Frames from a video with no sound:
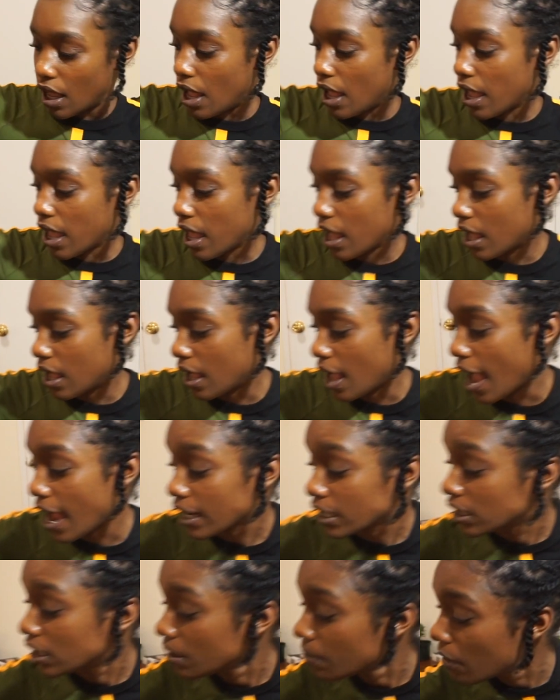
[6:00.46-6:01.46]
And
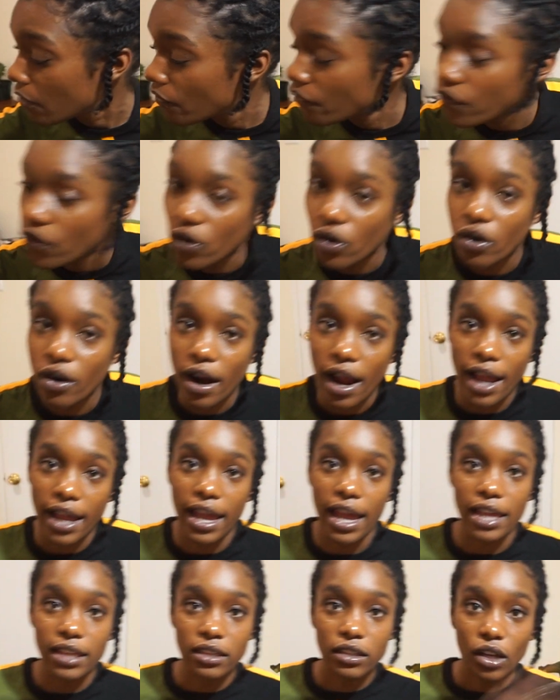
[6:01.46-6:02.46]
actually before I
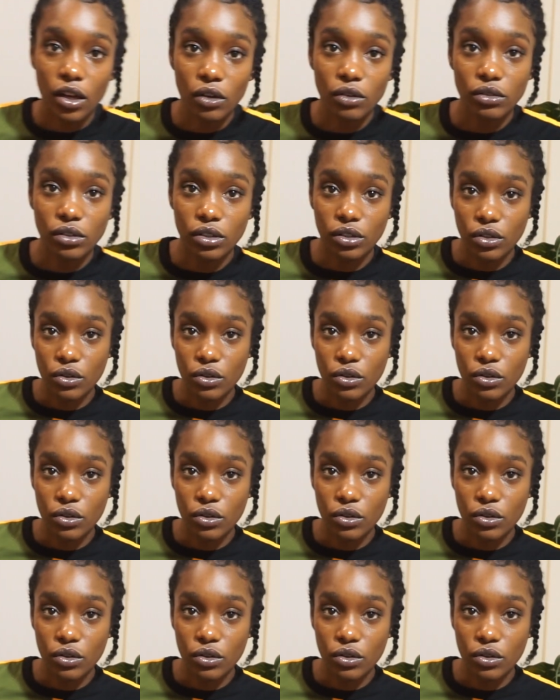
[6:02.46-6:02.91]
got those